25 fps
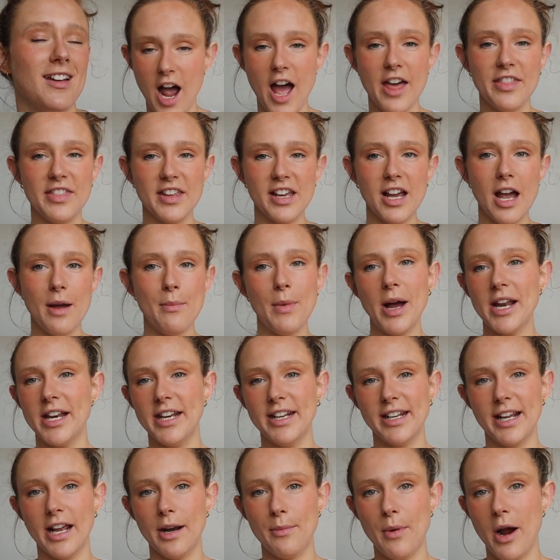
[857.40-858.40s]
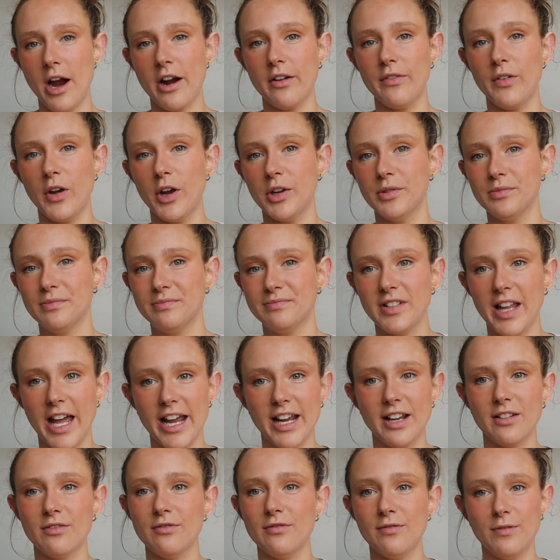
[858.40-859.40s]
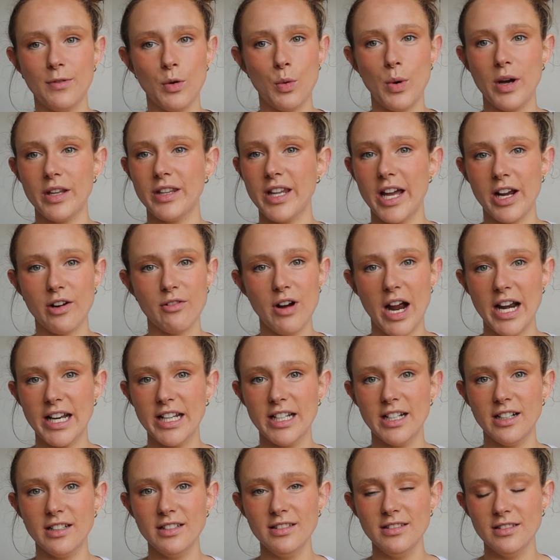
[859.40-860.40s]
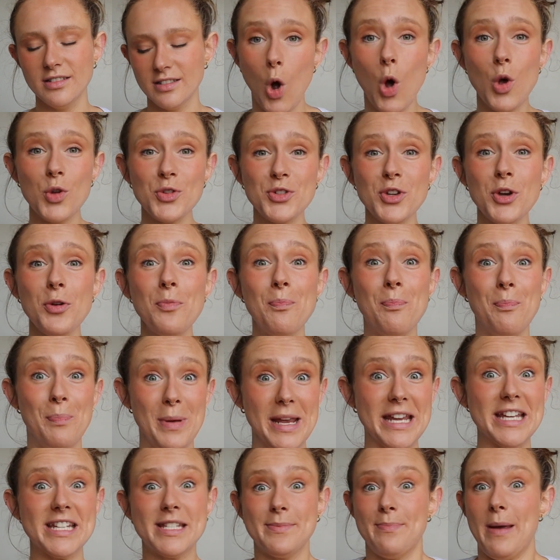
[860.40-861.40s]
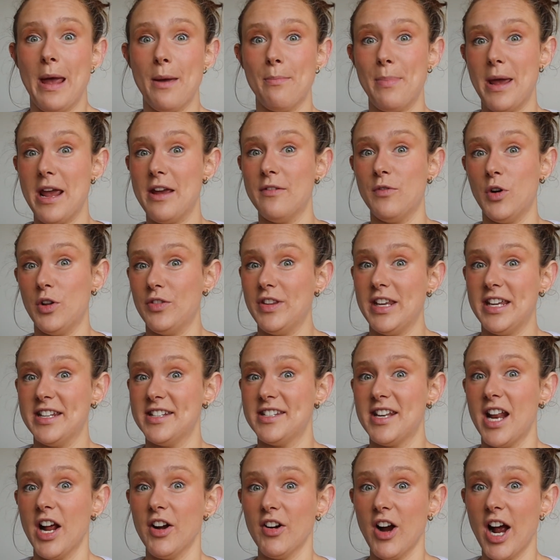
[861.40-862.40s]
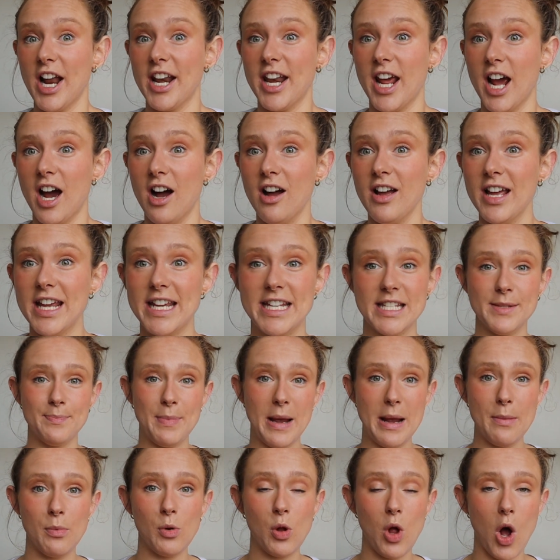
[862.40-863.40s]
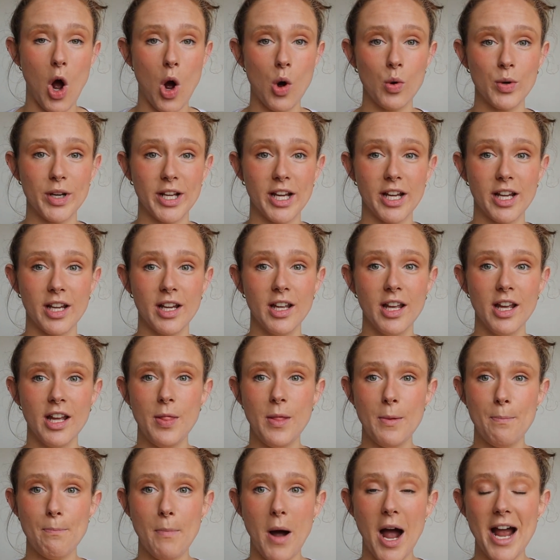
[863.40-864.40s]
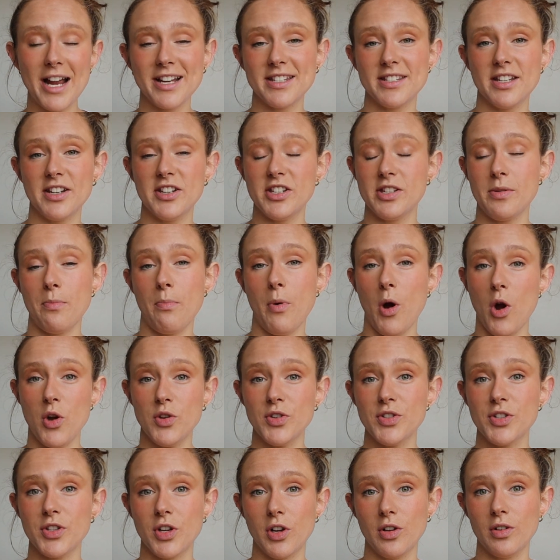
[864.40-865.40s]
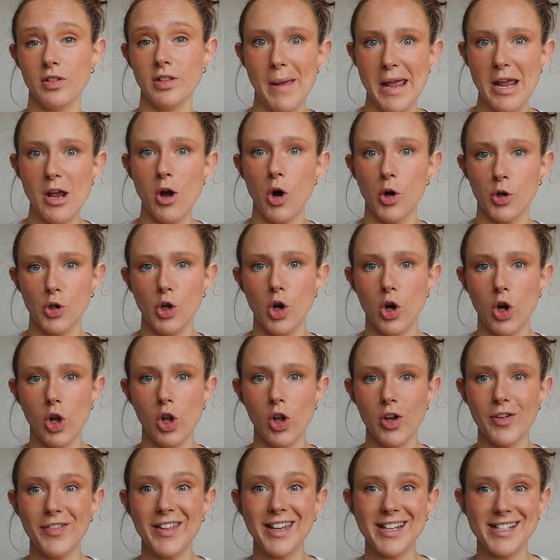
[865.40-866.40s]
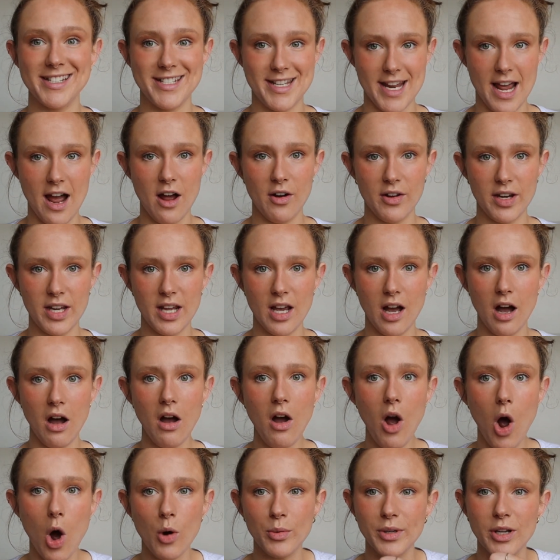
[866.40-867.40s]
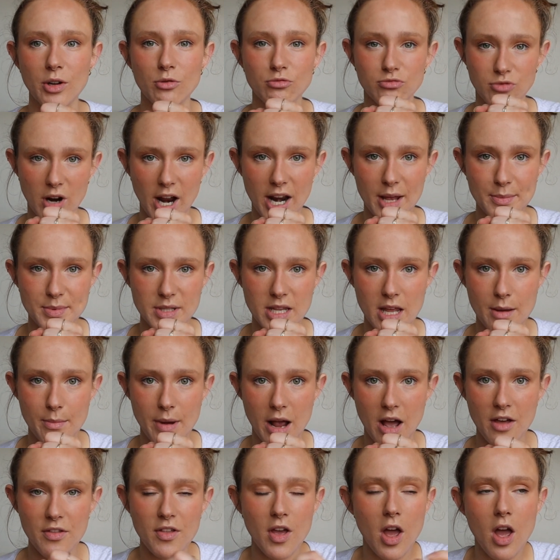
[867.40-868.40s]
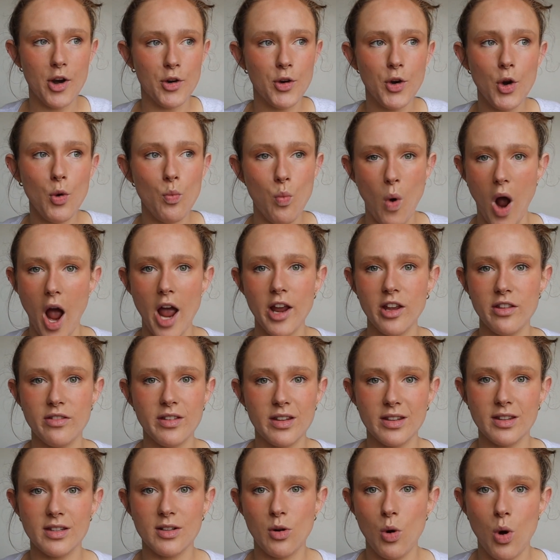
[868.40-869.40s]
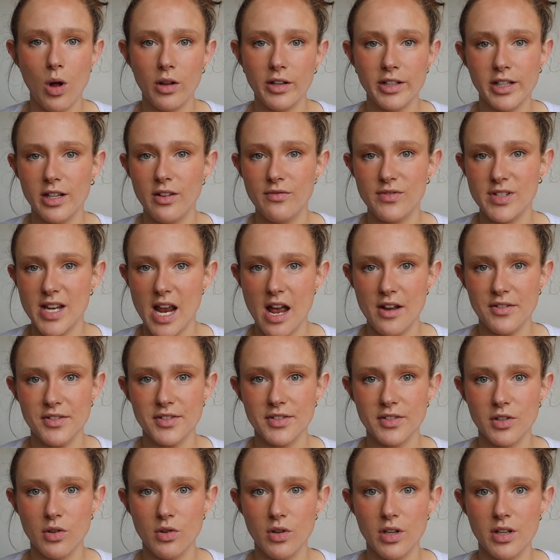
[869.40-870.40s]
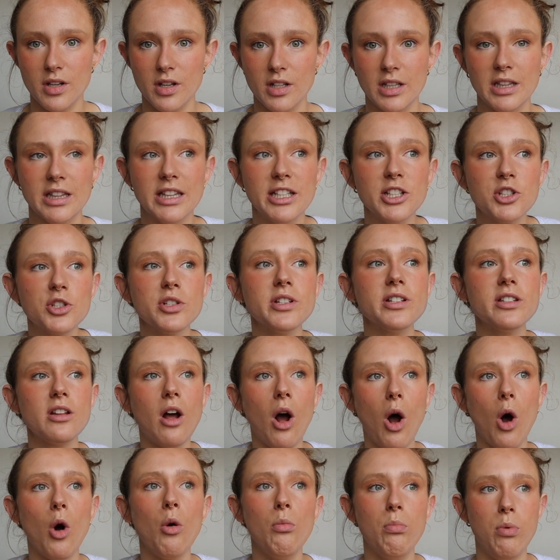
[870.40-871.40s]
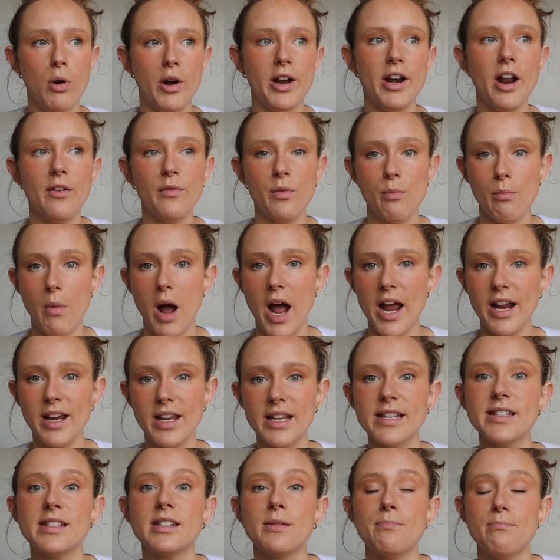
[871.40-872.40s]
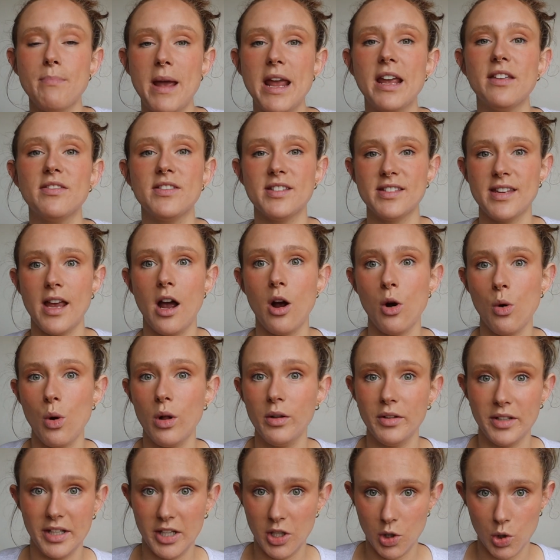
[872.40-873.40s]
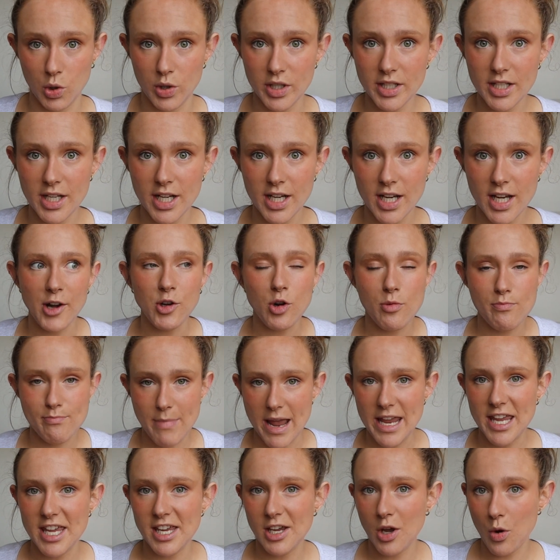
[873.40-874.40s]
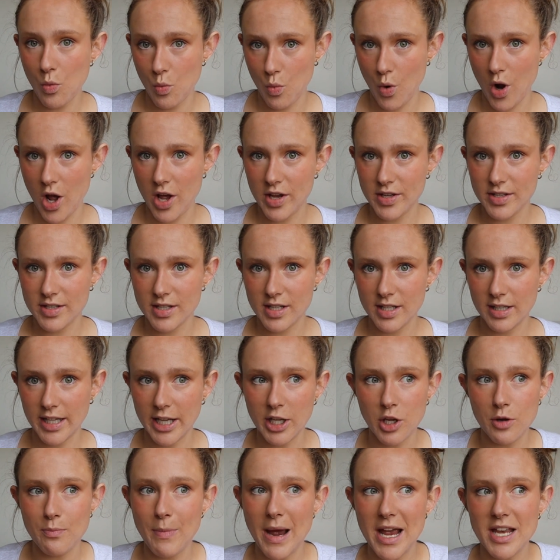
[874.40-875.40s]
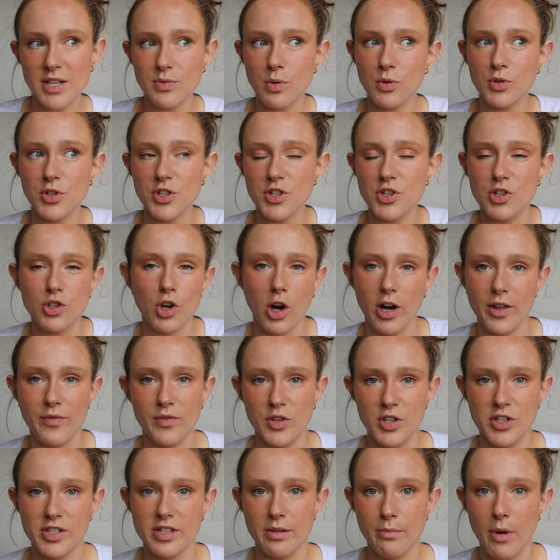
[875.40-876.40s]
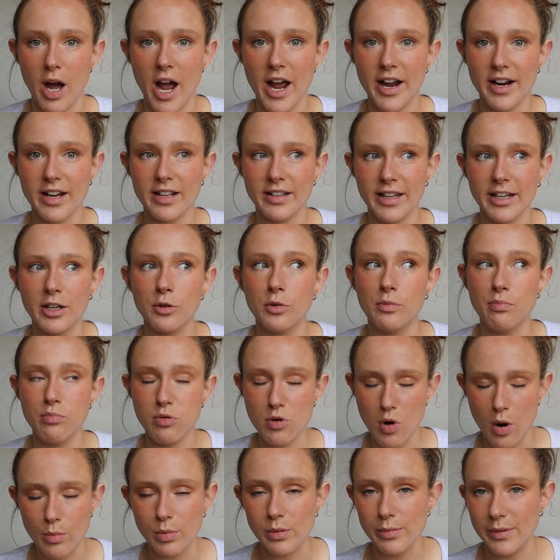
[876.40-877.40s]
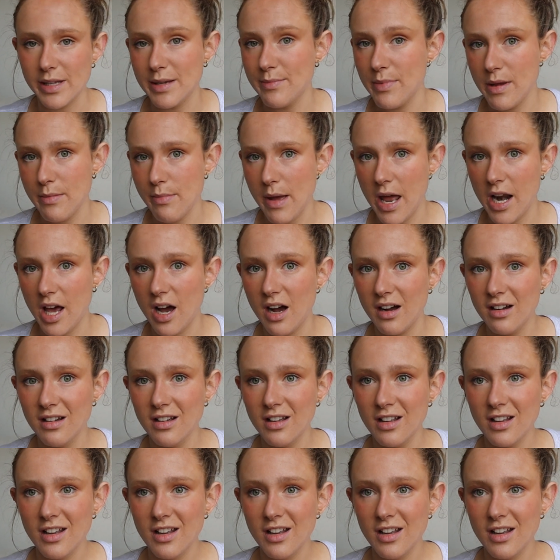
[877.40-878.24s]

I think I might need to get a microphone, like for one, like right here. Also, biggest pet peeve on the internet right now is people holding the mics that are supposed to be on your clothing down here, holding it right up to their mouth. I don't know why you think the quality of sound is good. Literally the whole point of a mic is to make the sound quality good, and you're making it worse. Like, you may as well just not even use the mic. Like, it would probably be better.